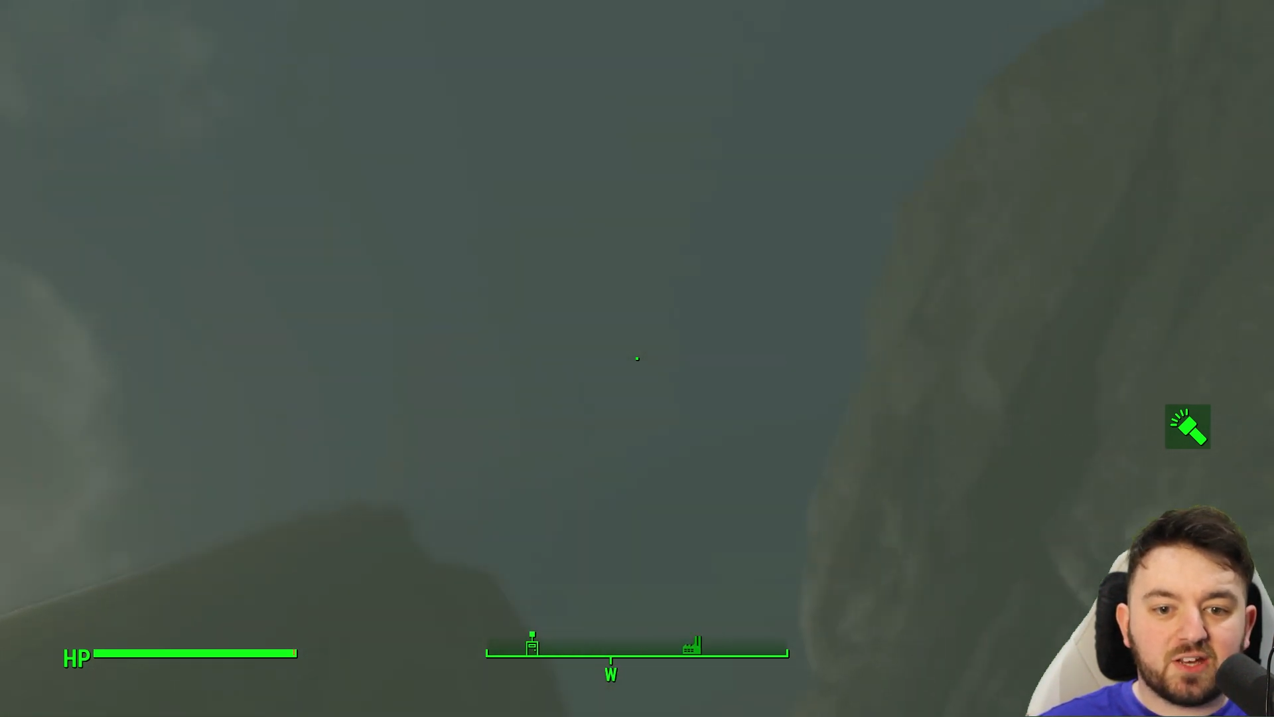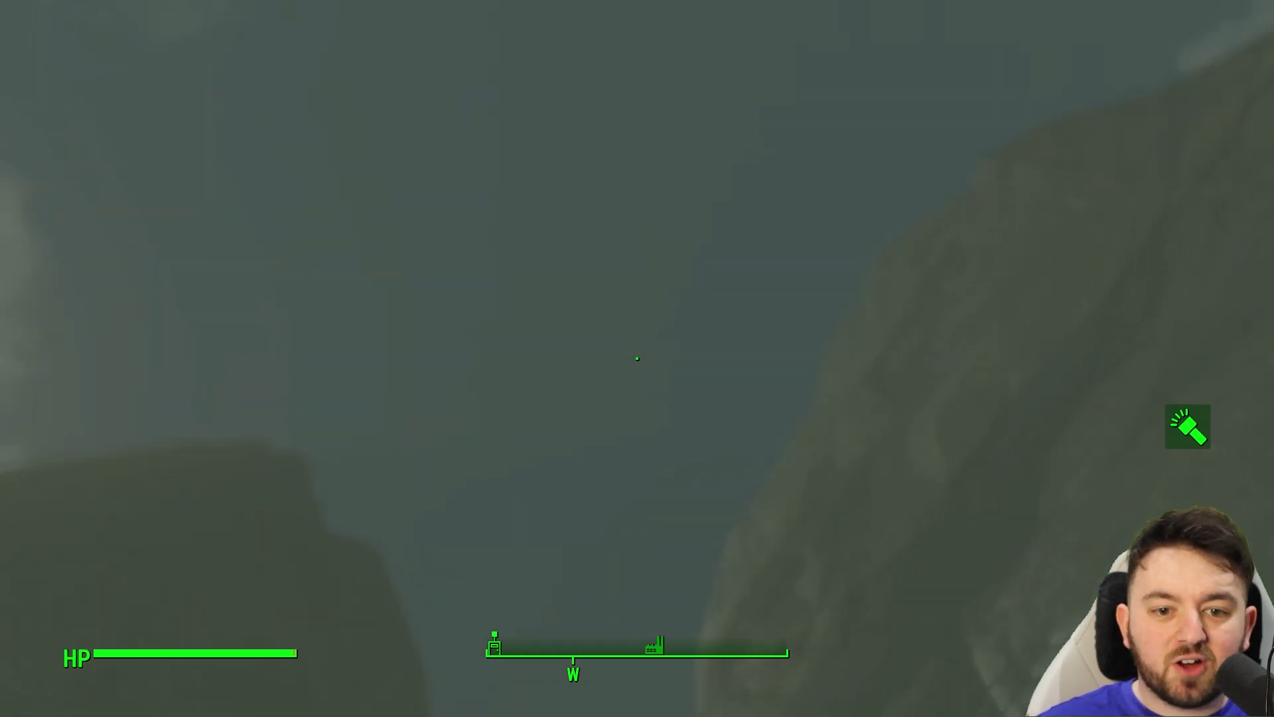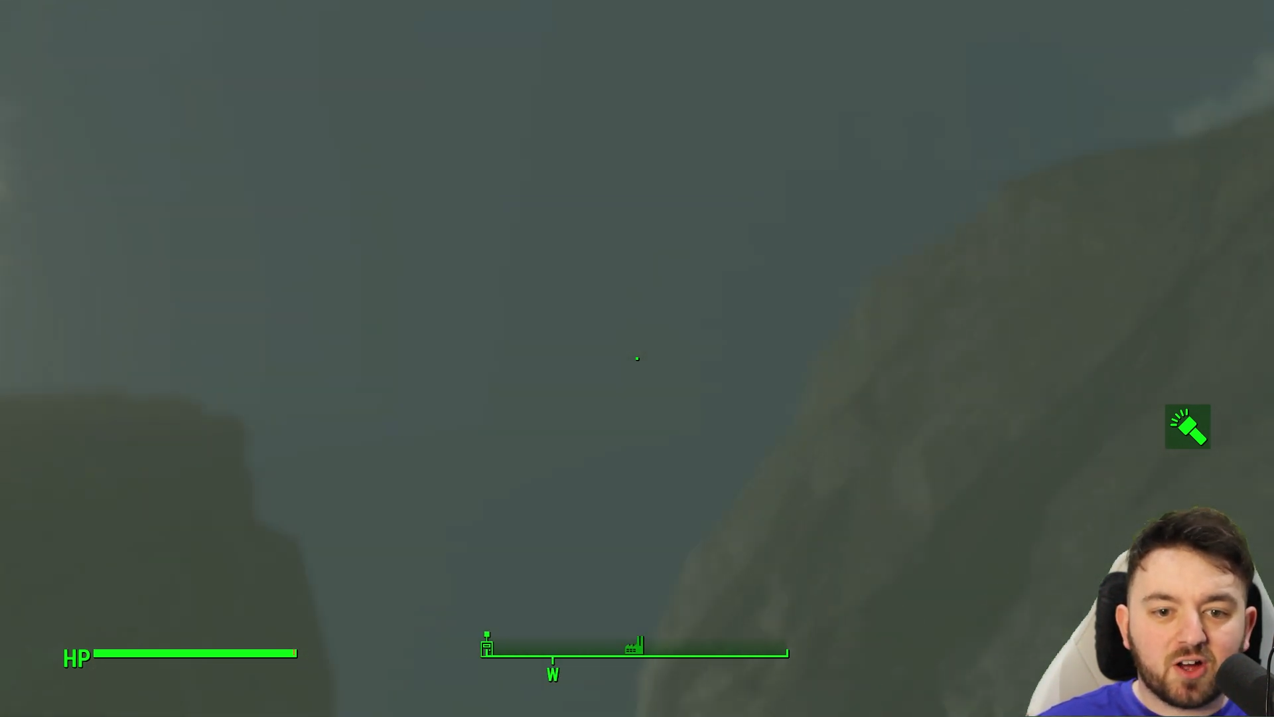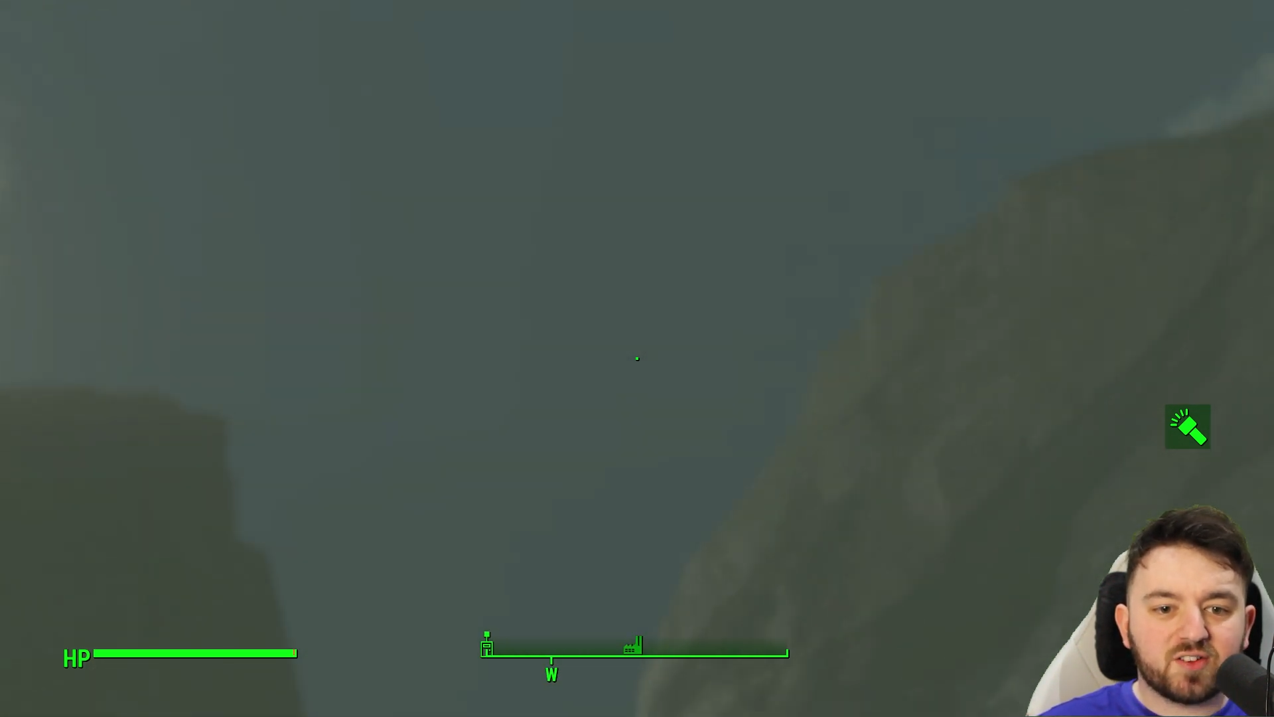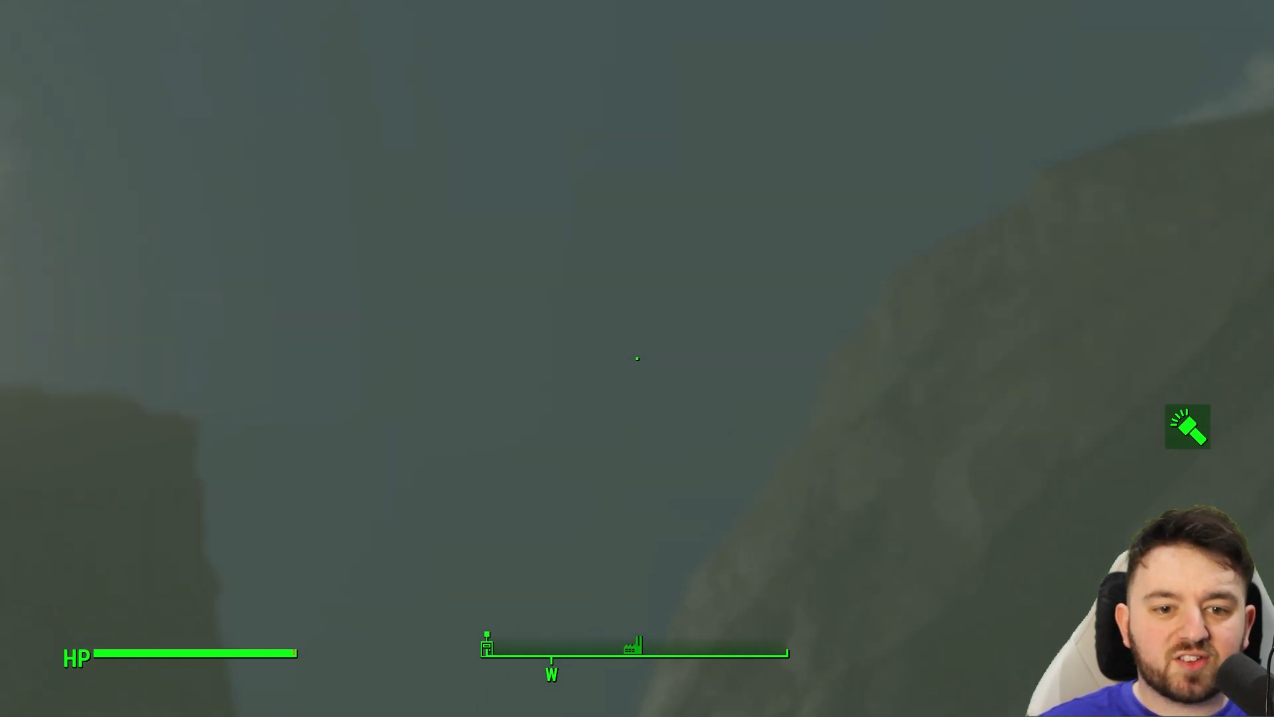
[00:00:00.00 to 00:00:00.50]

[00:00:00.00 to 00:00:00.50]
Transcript: got his